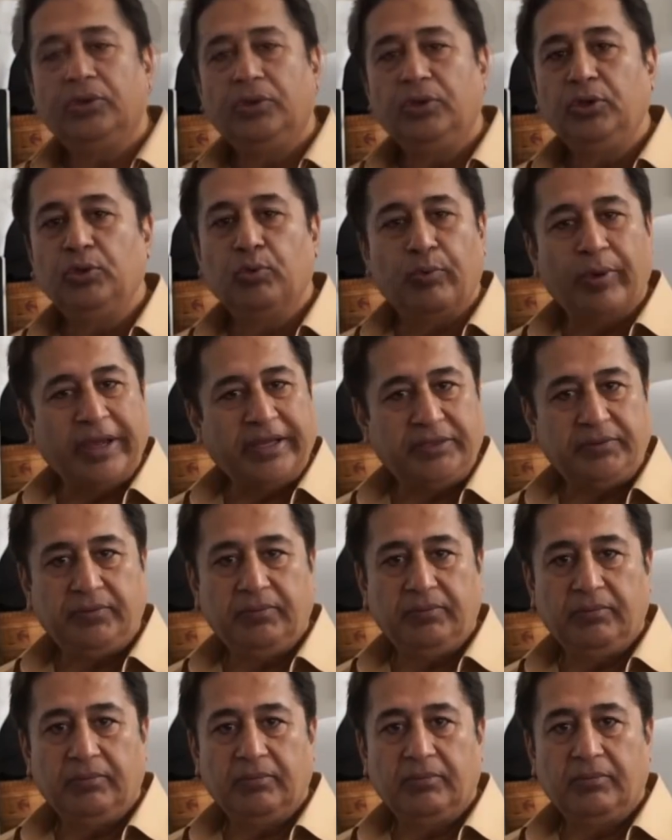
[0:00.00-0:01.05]
you wait
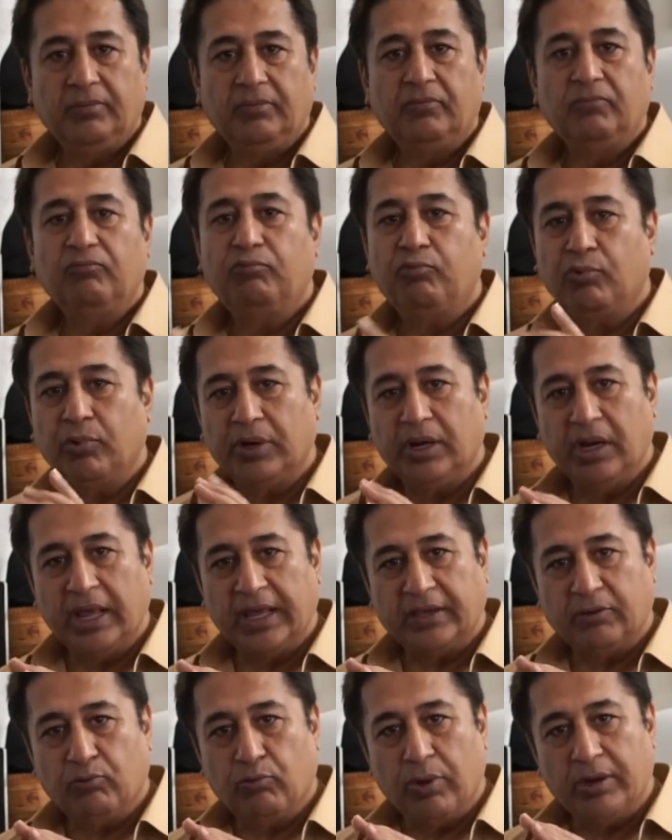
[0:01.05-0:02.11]
for
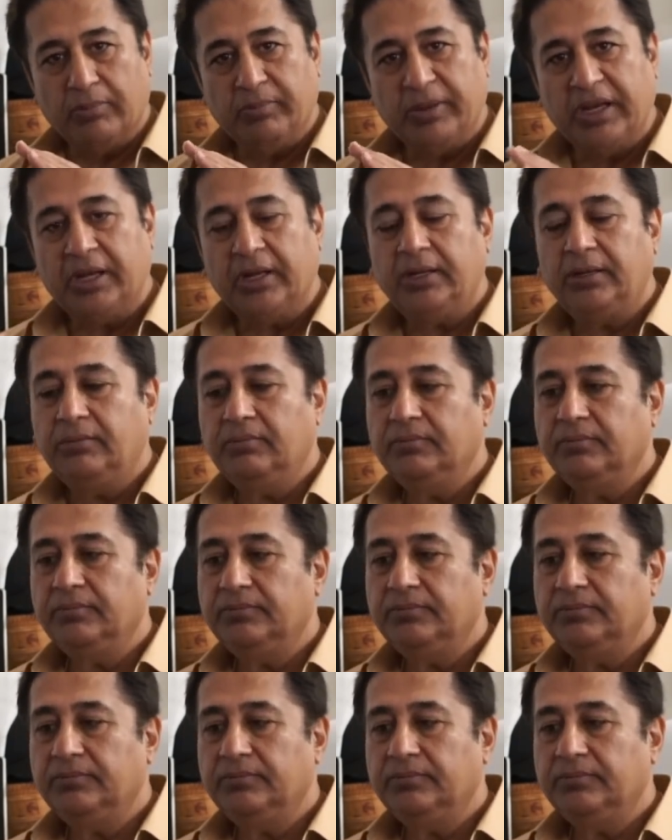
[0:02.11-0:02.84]
like one minute